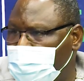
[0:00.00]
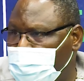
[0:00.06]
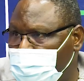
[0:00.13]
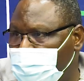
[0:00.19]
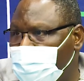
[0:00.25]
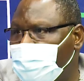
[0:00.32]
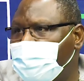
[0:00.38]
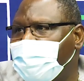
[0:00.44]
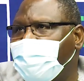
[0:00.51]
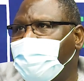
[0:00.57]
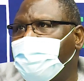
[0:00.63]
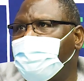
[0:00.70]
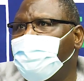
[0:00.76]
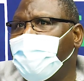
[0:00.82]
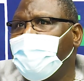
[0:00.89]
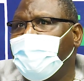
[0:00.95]

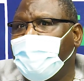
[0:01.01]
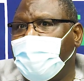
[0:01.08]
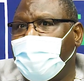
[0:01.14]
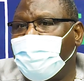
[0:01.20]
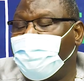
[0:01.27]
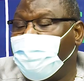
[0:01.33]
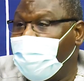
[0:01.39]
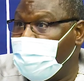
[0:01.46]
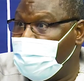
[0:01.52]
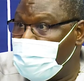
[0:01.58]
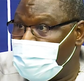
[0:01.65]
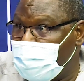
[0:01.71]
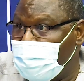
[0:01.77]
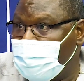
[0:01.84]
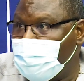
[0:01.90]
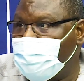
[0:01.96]
other
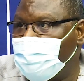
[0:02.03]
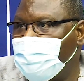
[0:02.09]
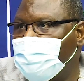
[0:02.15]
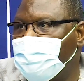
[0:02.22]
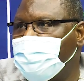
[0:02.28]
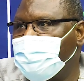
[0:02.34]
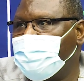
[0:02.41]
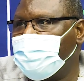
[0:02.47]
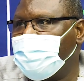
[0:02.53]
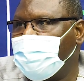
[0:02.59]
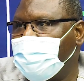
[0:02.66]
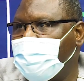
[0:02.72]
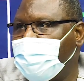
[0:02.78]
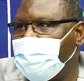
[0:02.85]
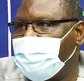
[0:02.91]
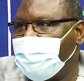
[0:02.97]
financial institutions
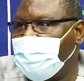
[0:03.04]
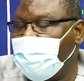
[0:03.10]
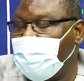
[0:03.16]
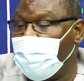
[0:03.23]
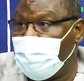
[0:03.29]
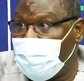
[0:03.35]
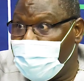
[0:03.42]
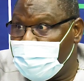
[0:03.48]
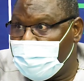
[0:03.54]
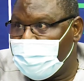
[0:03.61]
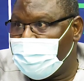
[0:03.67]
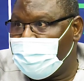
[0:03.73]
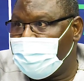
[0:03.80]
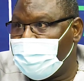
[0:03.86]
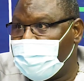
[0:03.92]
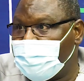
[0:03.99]
like the EBIT,
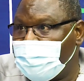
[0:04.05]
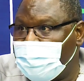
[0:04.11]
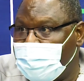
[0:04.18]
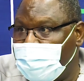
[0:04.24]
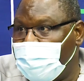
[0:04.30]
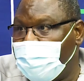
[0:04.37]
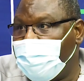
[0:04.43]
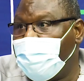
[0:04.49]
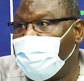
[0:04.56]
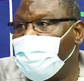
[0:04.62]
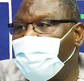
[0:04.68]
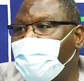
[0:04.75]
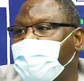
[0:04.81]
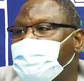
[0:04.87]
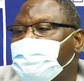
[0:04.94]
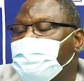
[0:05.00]
that's the
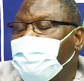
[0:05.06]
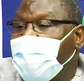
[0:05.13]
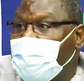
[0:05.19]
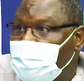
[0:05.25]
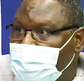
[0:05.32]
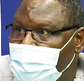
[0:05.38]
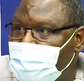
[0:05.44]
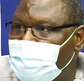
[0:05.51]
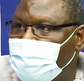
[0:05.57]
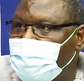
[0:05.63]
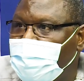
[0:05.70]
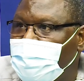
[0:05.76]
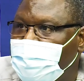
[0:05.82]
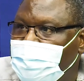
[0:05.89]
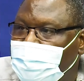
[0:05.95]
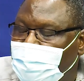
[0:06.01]
ECOWAS Bank
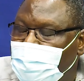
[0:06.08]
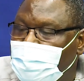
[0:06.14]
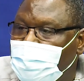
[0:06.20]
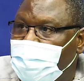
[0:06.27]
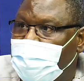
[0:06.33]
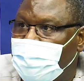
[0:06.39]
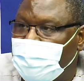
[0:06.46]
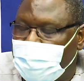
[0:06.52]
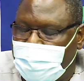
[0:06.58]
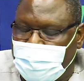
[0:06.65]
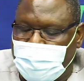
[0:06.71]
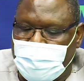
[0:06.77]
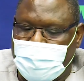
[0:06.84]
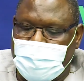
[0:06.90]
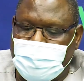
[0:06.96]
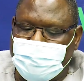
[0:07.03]
for Development
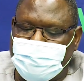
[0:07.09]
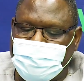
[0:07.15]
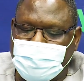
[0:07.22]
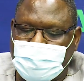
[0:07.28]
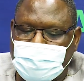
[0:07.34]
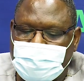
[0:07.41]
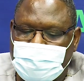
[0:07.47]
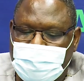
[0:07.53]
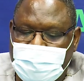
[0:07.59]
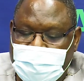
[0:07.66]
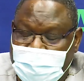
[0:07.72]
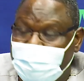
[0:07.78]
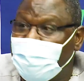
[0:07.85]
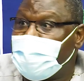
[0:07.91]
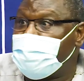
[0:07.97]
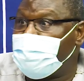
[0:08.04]
and
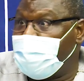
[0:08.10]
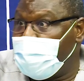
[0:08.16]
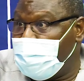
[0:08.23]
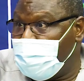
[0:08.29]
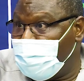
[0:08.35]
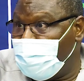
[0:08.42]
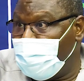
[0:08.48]
Investment and